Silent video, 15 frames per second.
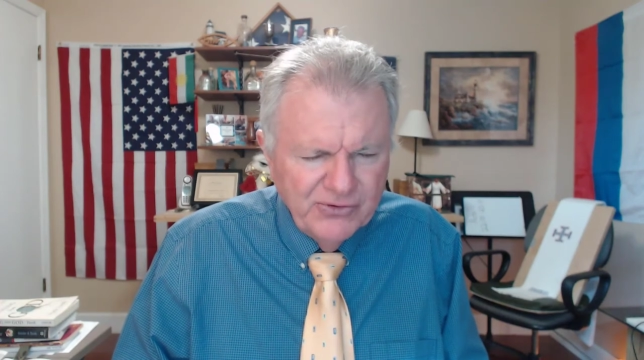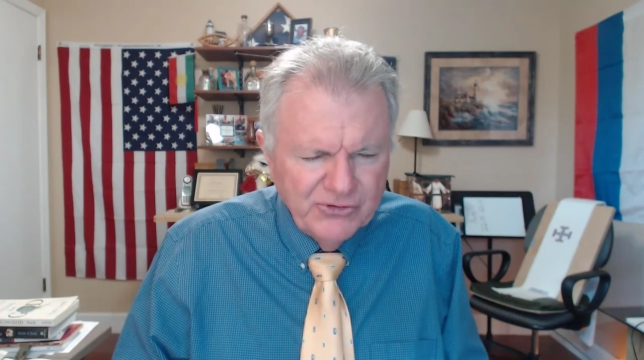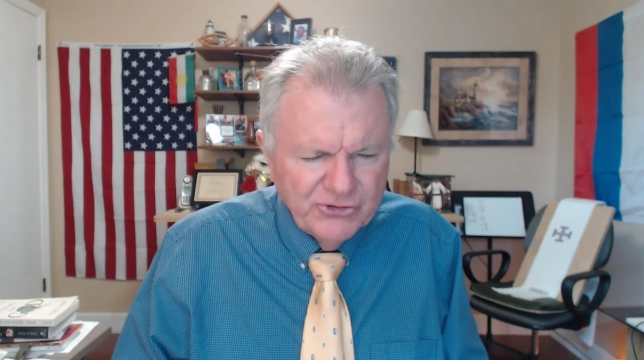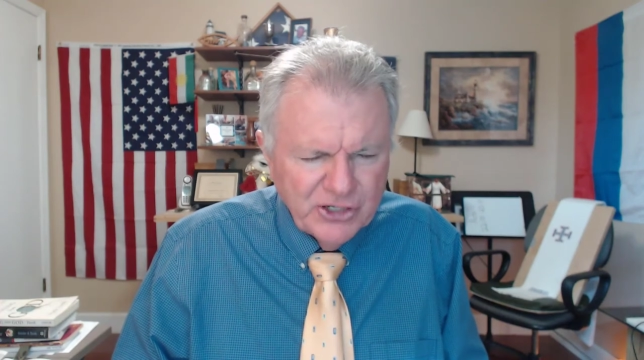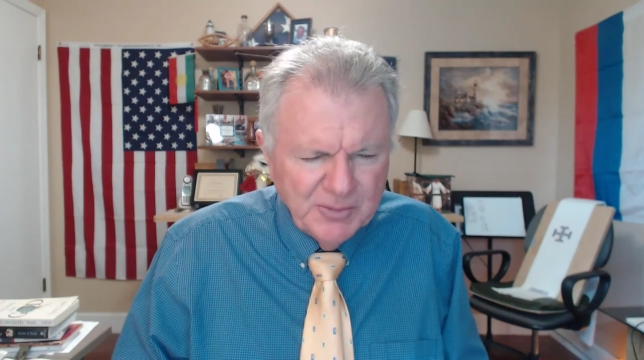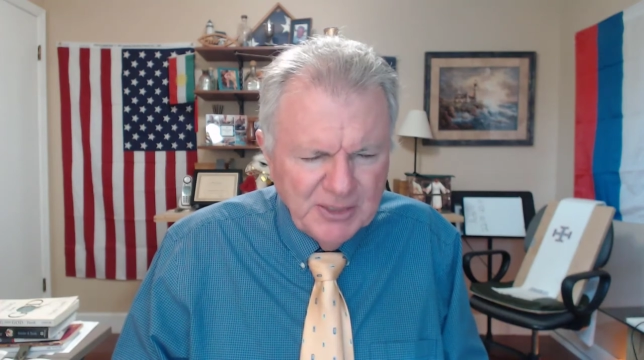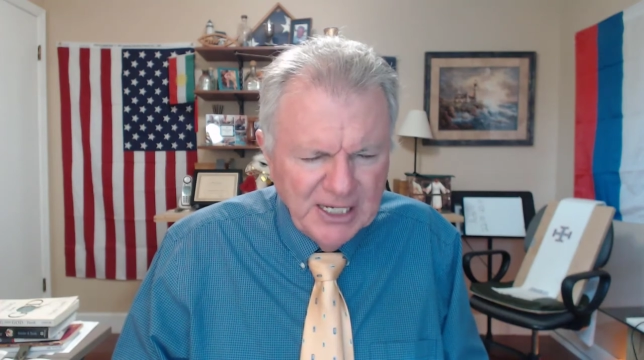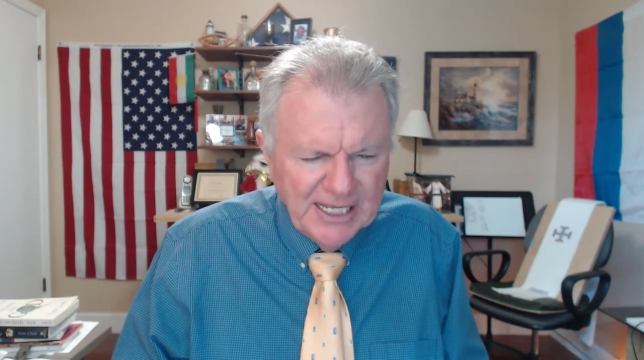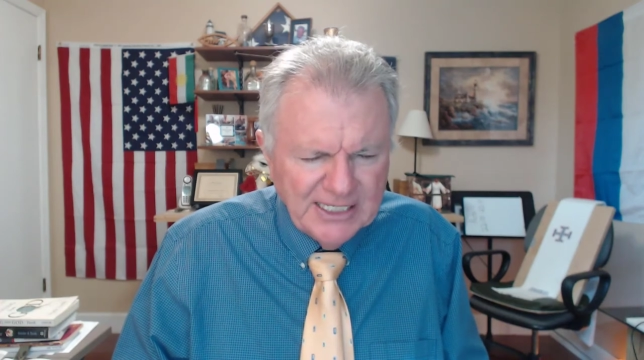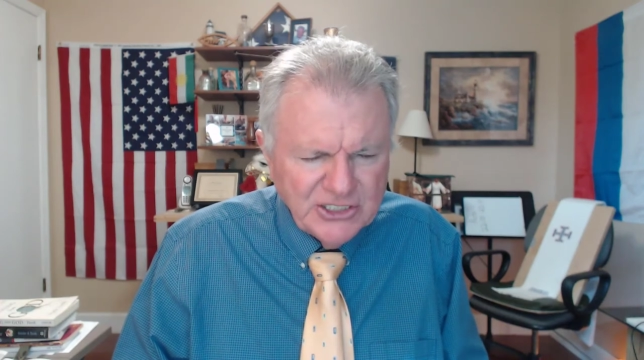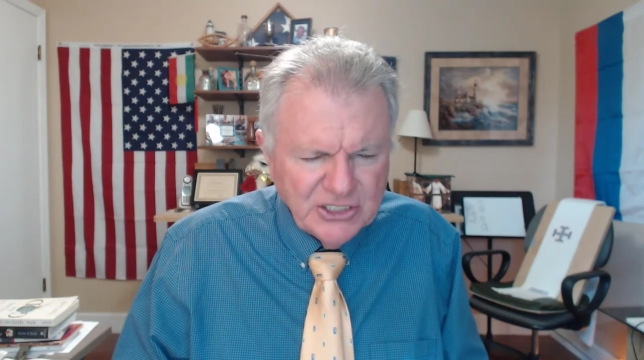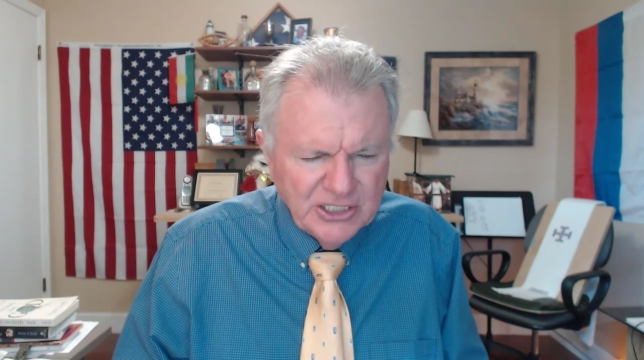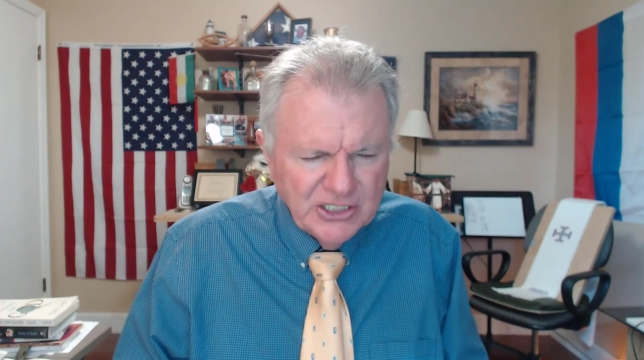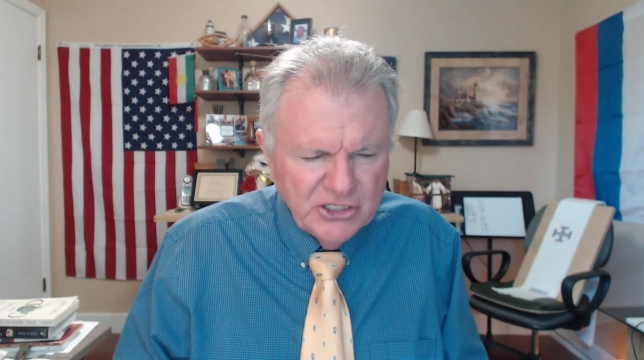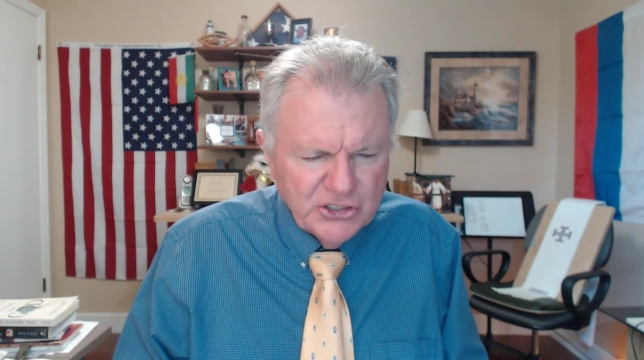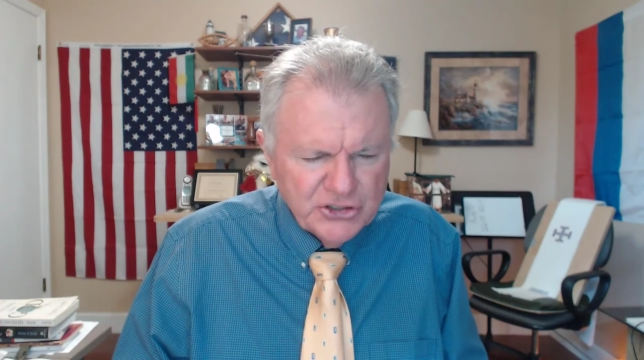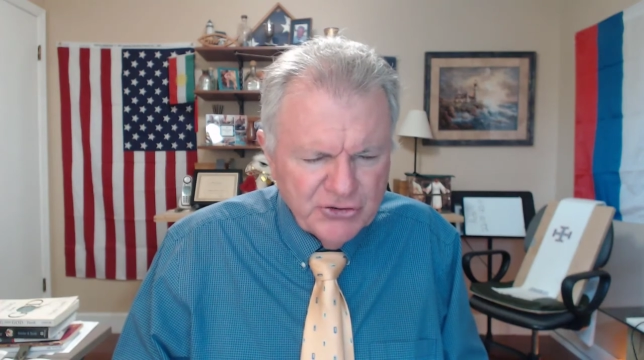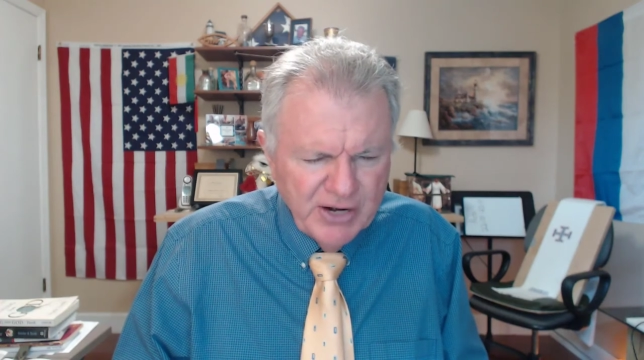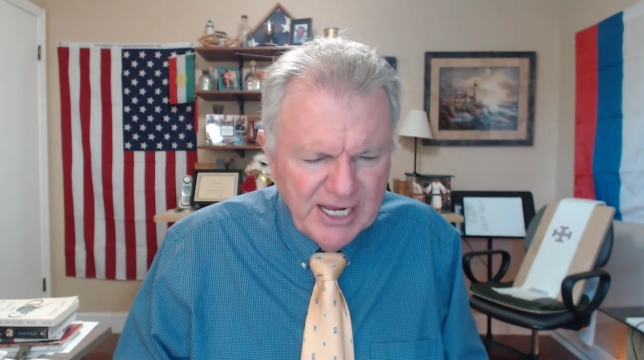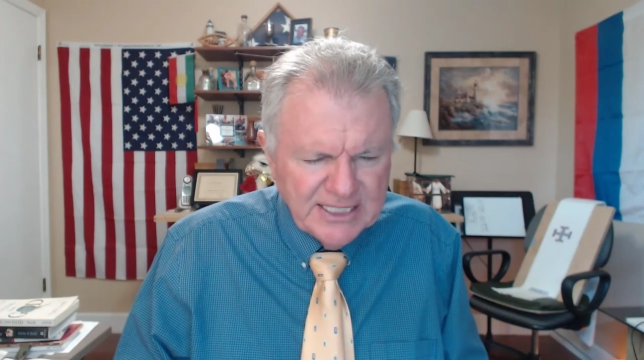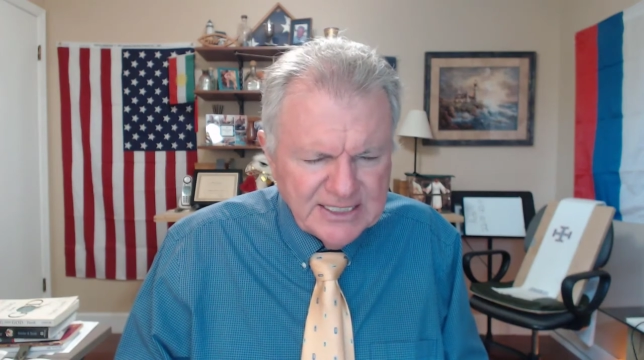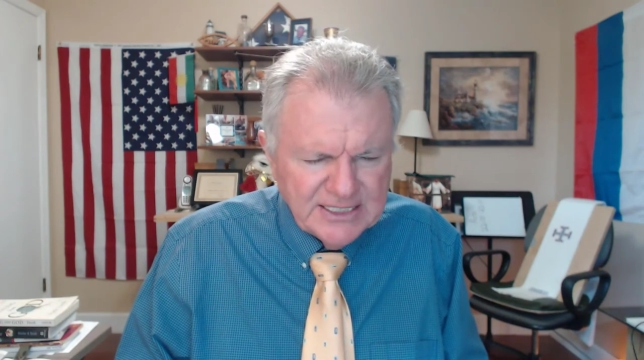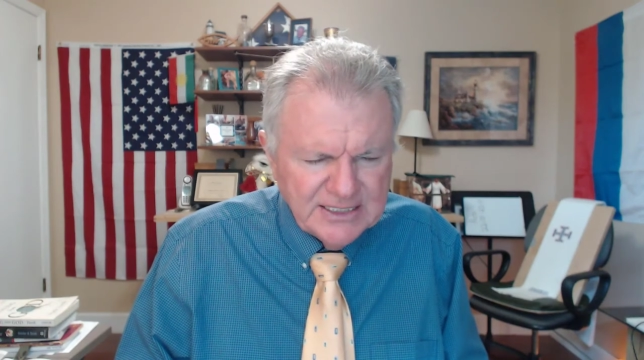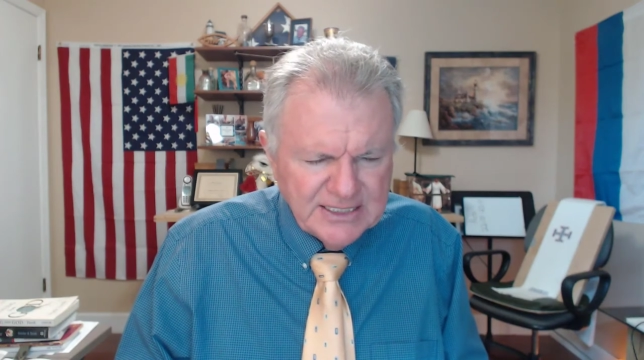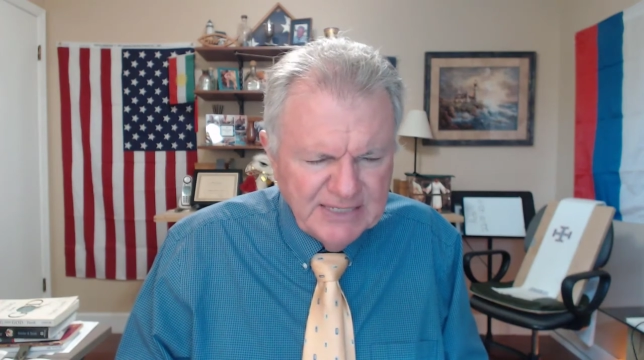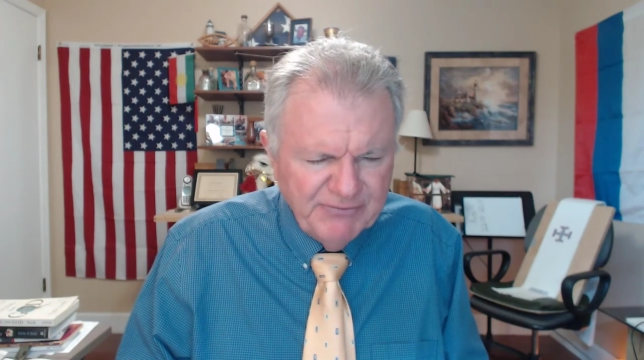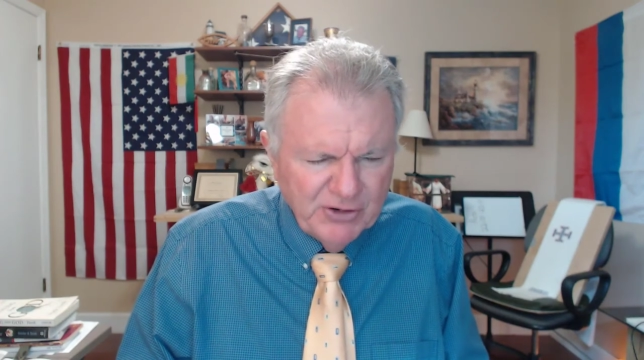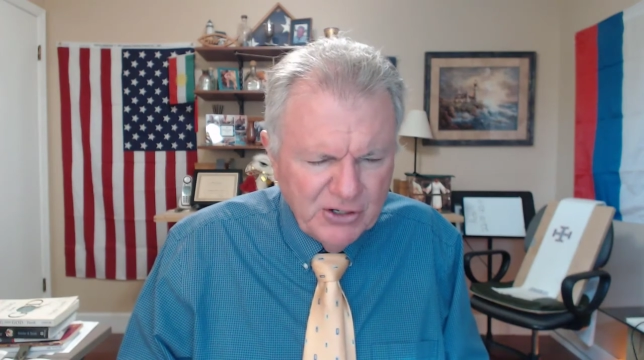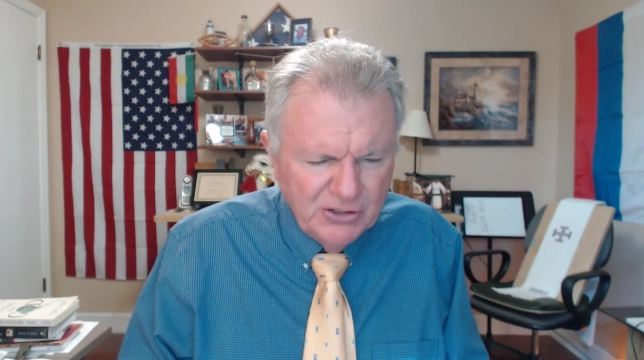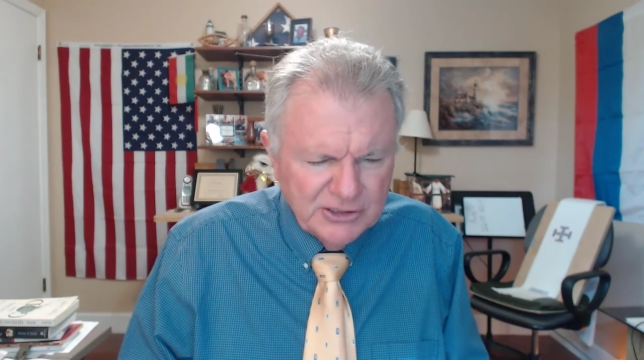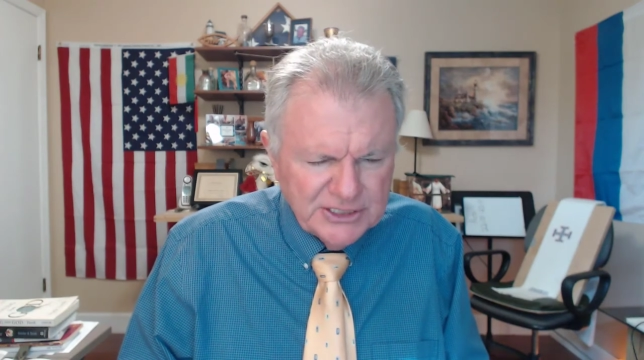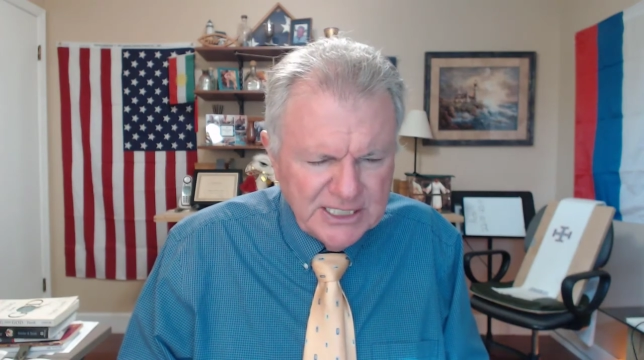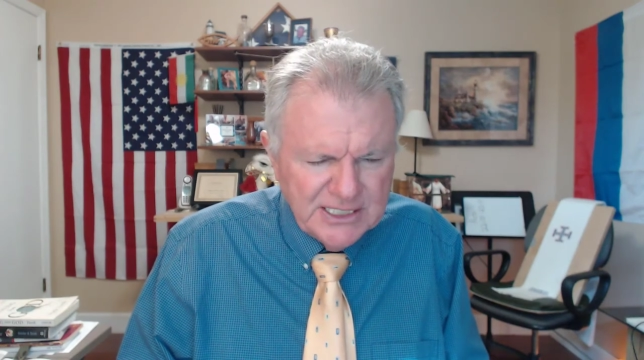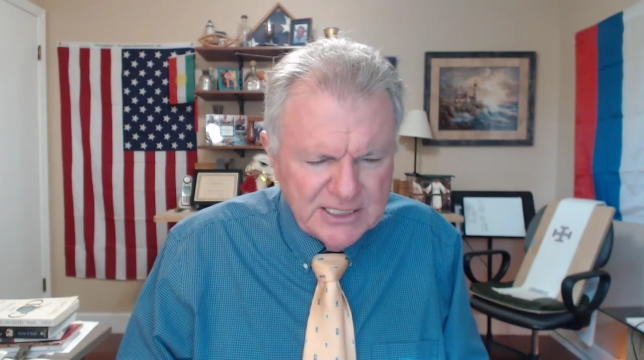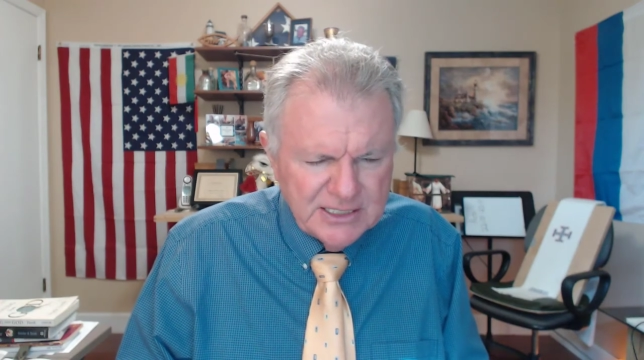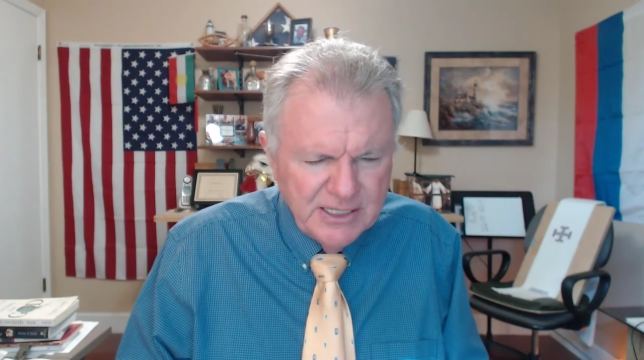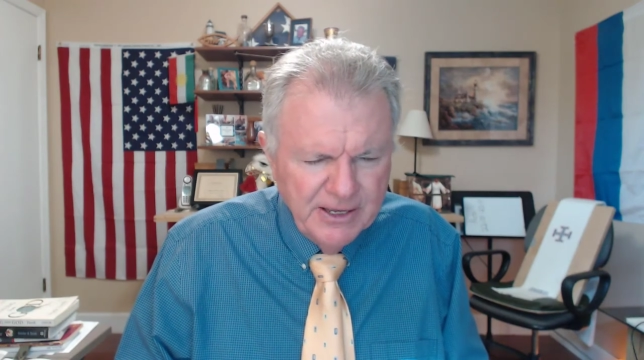tribulation and distress and difficulties.